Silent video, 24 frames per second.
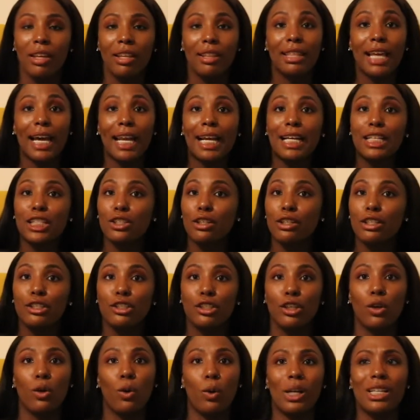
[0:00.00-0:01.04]
that I started
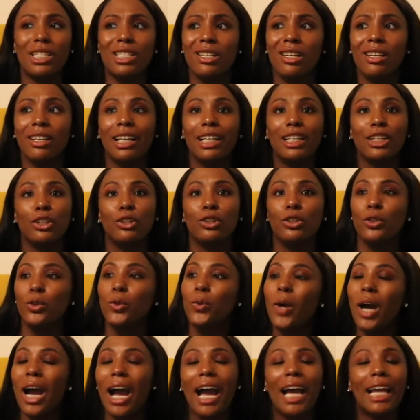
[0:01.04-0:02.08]
to question, like,
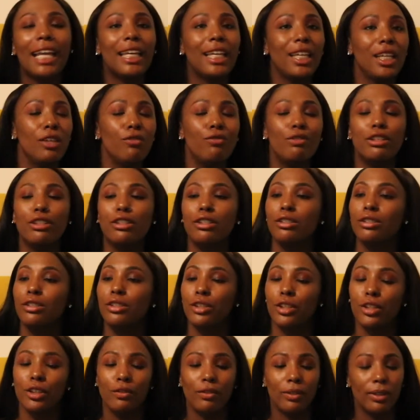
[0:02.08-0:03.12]
do I even
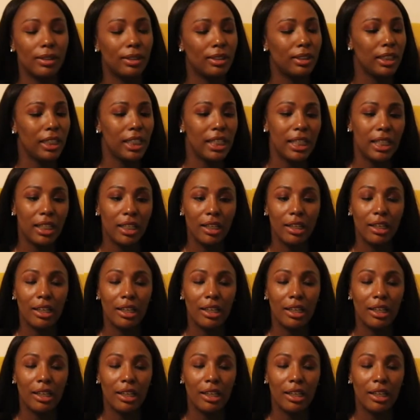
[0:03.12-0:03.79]
deserve a seat